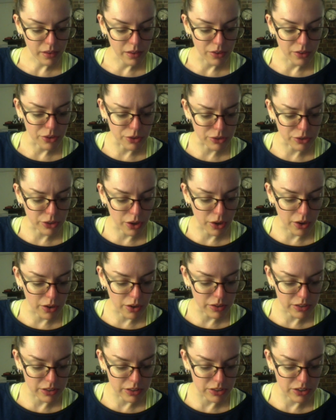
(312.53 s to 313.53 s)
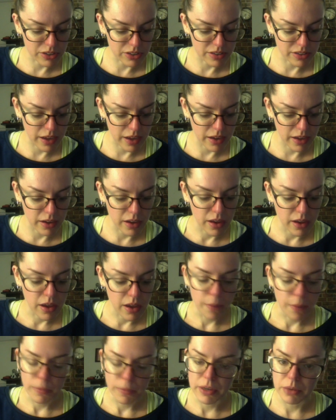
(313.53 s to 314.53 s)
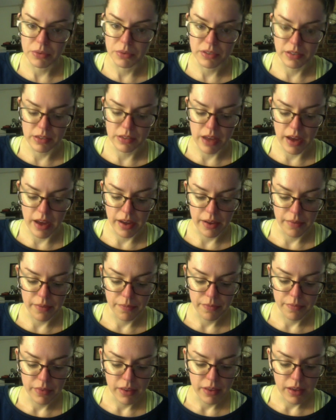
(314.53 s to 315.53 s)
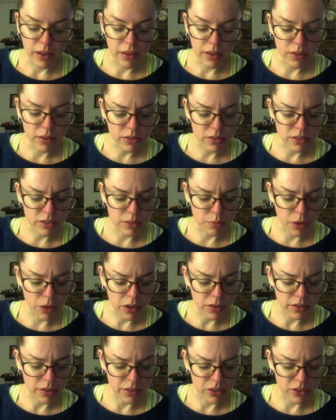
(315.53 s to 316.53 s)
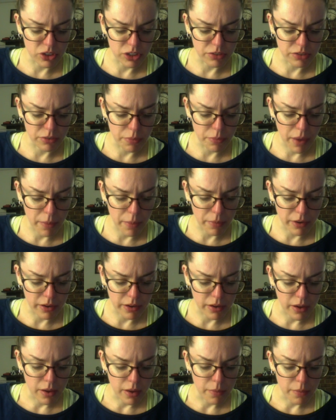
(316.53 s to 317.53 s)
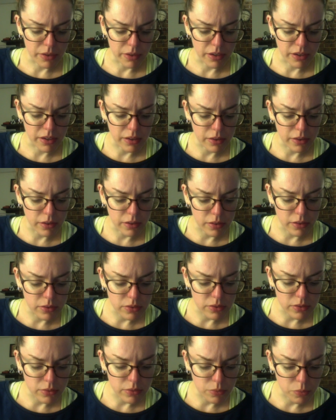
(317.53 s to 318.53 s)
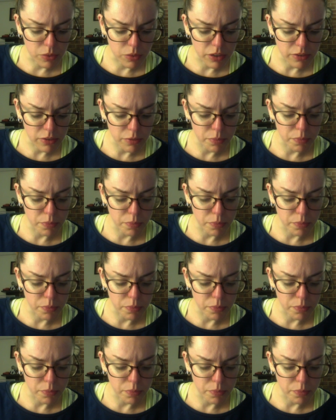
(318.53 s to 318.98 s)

"You're taller," she said, but it was a lie. He looked smaller than she remembered, but he would have